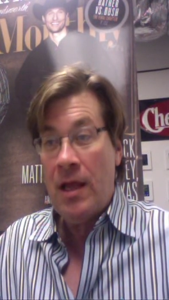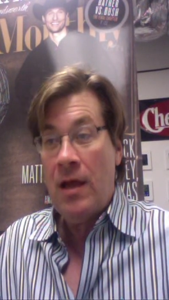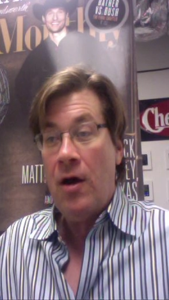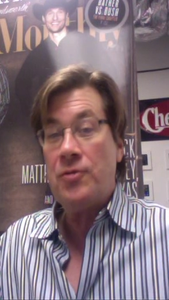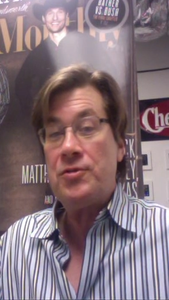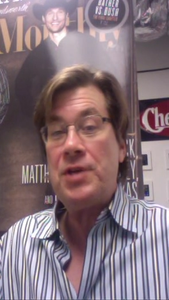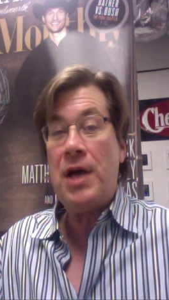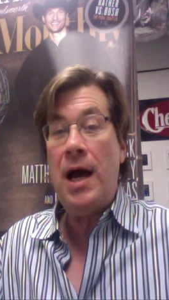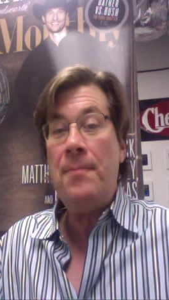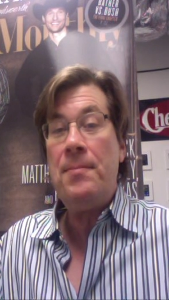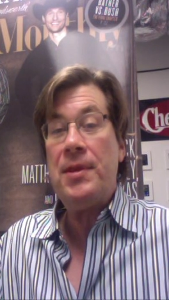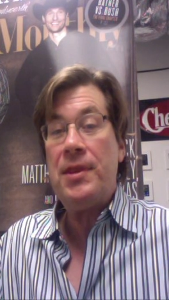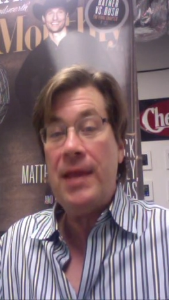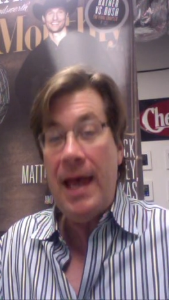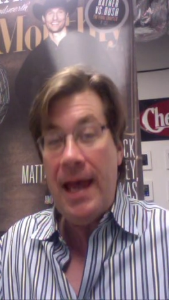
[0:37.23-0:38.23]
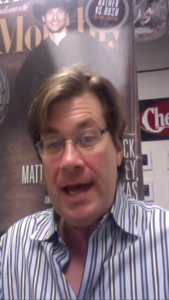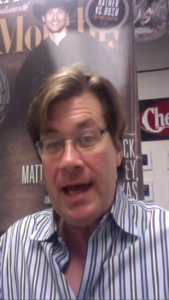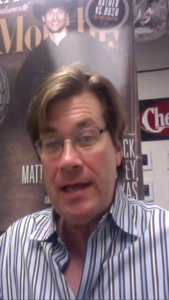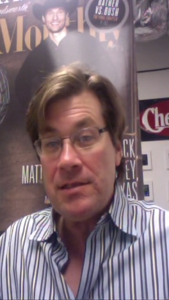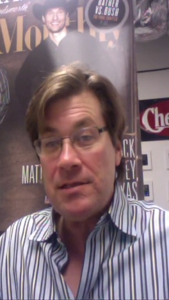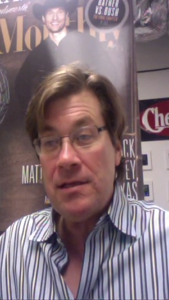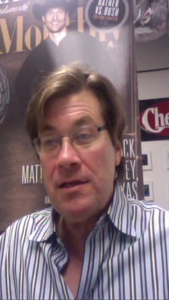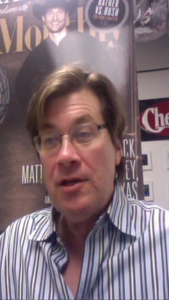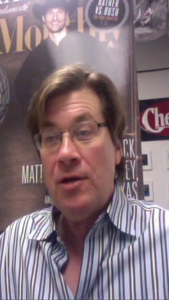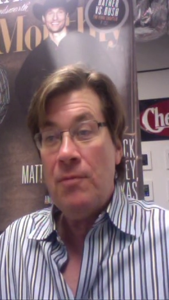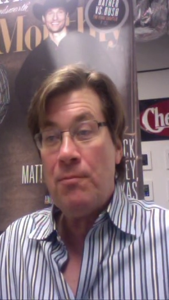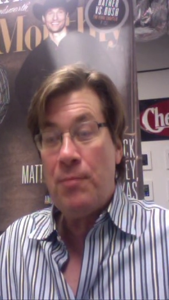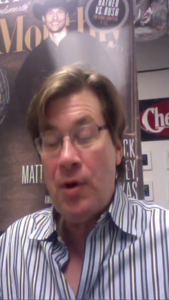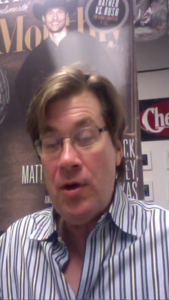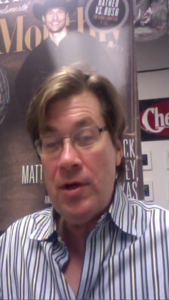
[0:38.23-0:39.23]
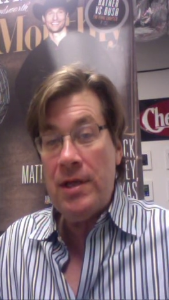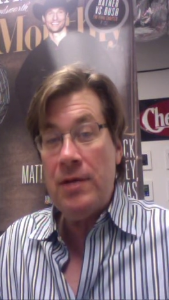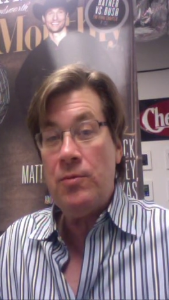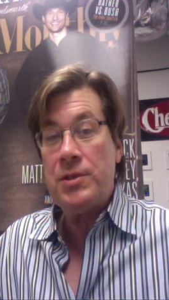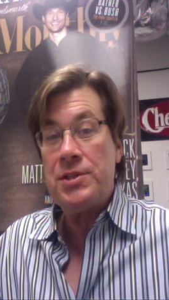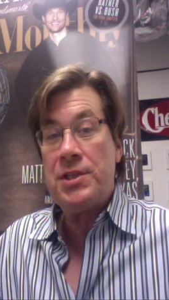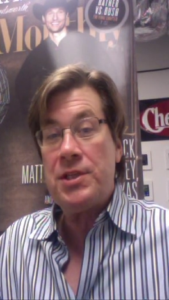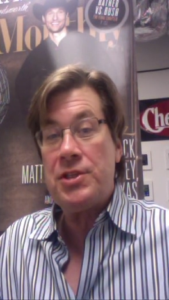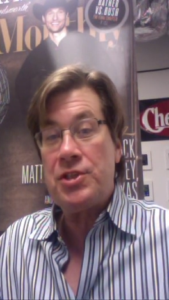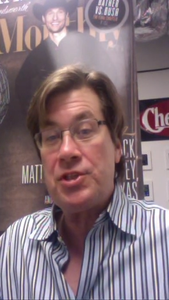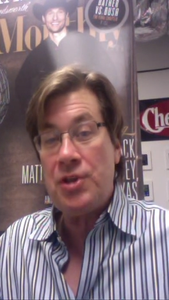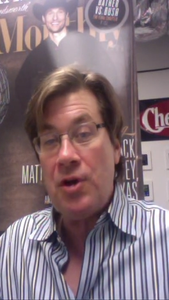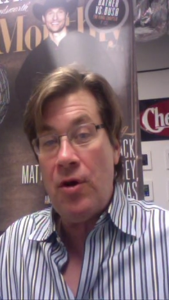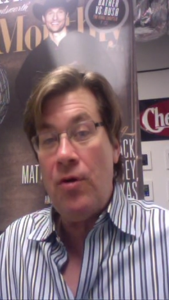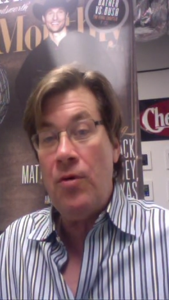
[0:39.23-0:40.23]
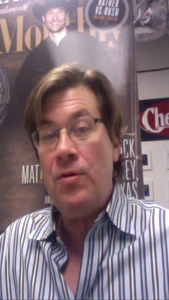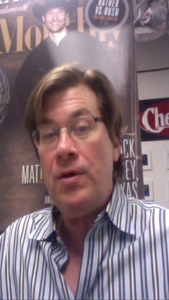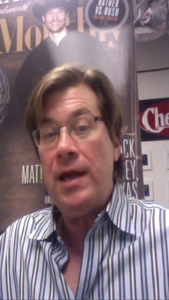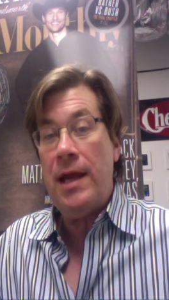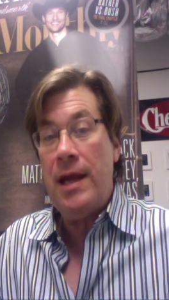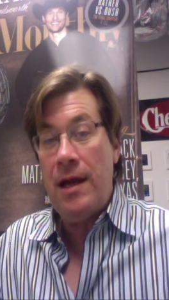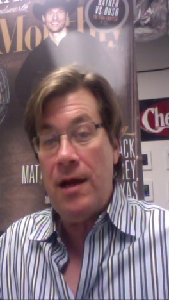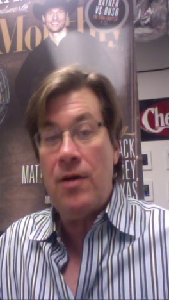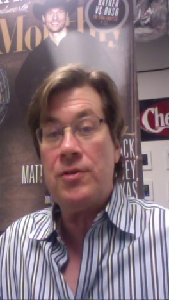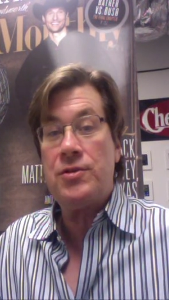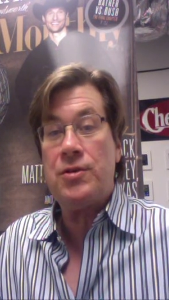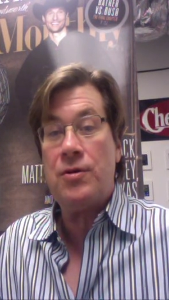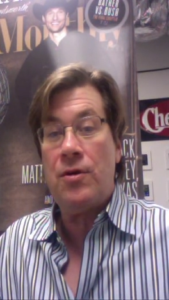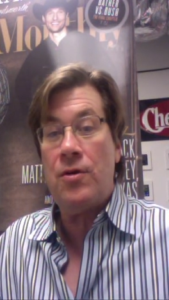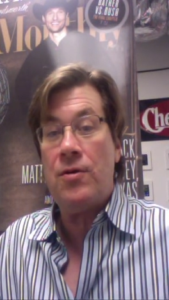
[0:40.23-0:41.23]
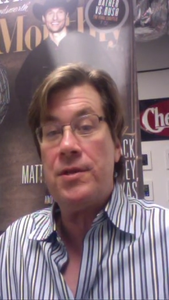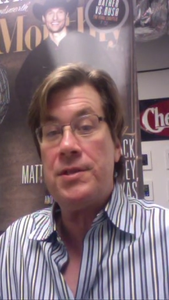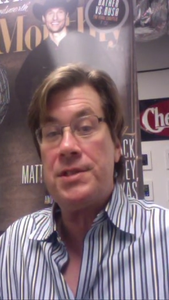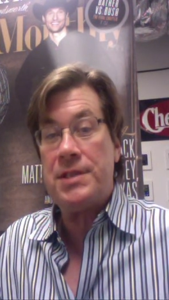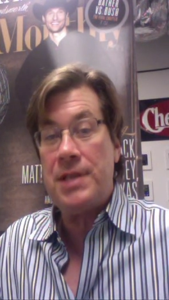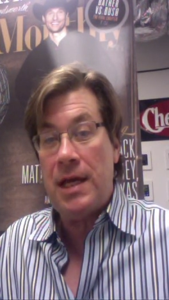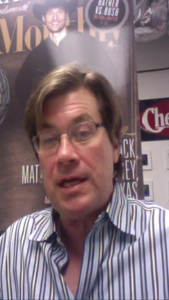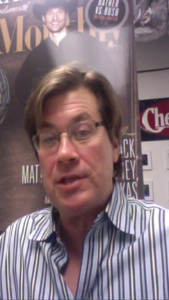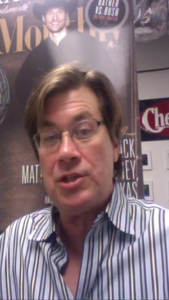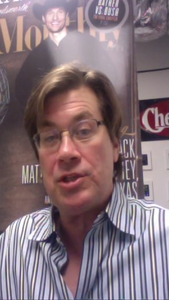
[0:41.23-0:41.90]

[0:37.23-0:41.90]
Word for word: On top of that, Bernie was the sole heir to her estate.